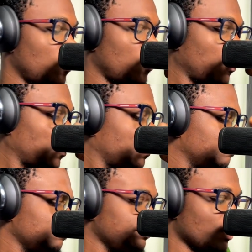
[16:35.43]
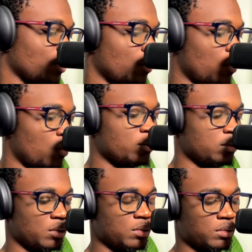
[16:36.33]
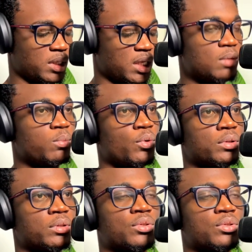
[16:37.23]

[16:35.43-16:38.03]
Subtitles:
on your keyboard,